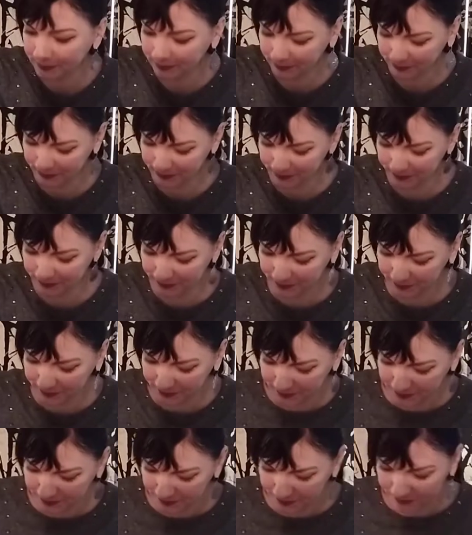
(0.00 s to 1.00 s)

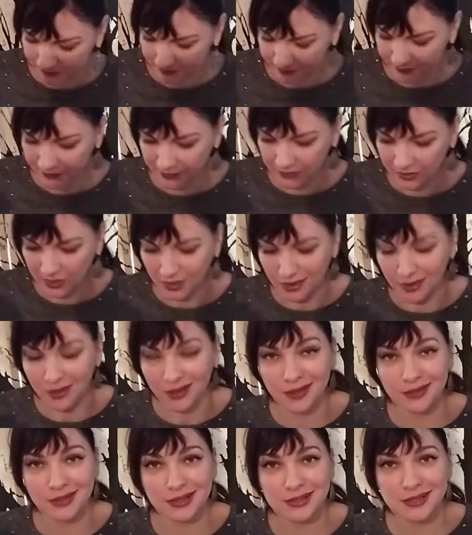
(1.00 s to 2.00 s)

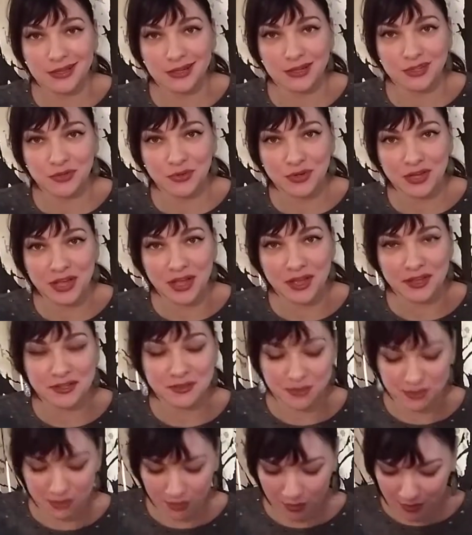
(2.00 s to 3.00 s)
And let's get into it, guys.
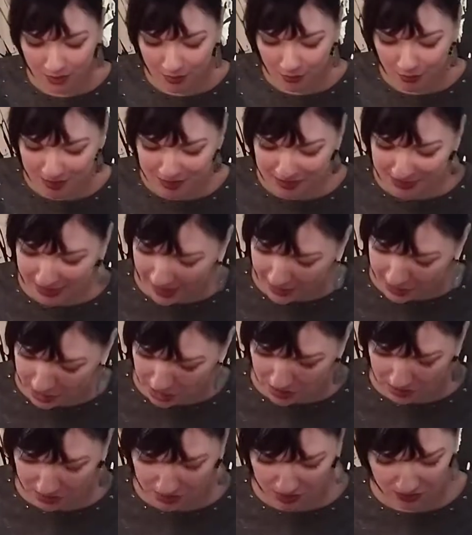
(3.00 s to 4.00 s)
What's going on with my
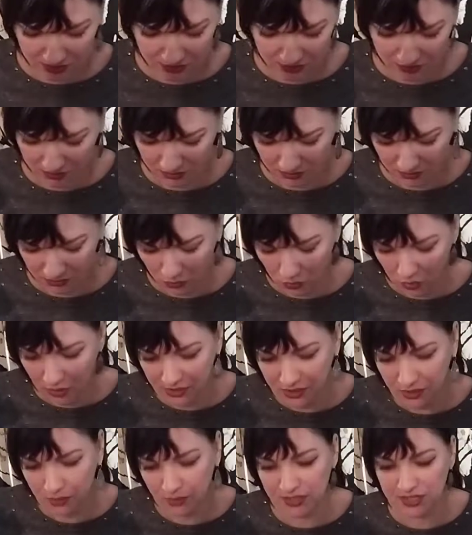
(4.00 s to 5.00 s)
Saggies? What
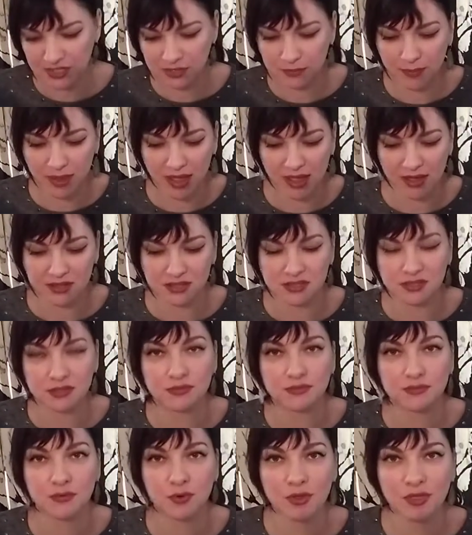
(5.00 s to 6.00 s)
to expect
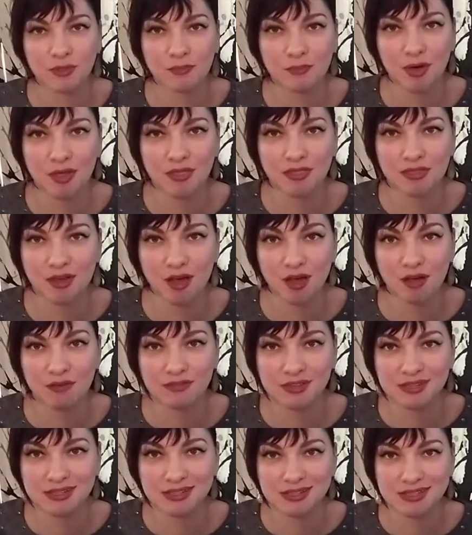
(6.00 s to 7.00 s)
for the month
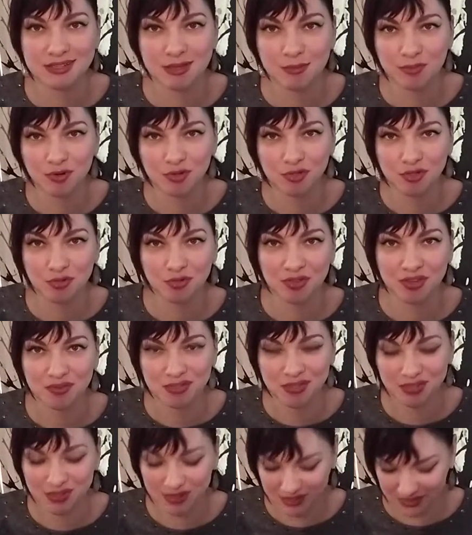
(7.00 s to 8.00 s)
of December
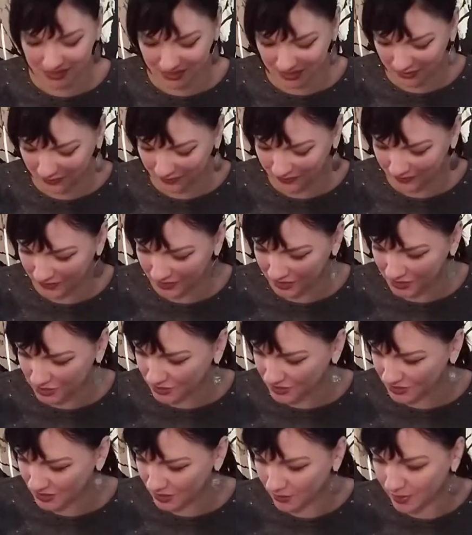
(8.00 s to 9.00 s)
2019. Let's
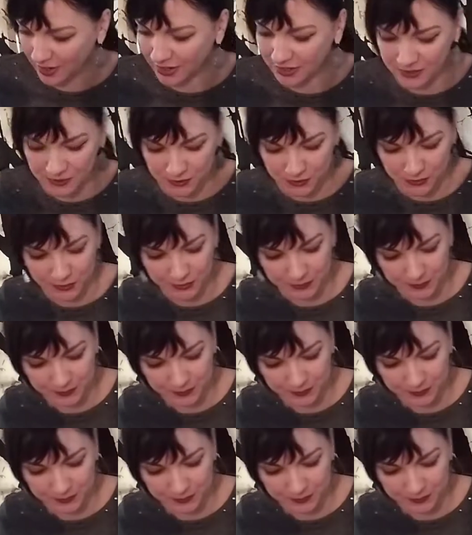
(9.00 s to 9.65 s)
just get right into it.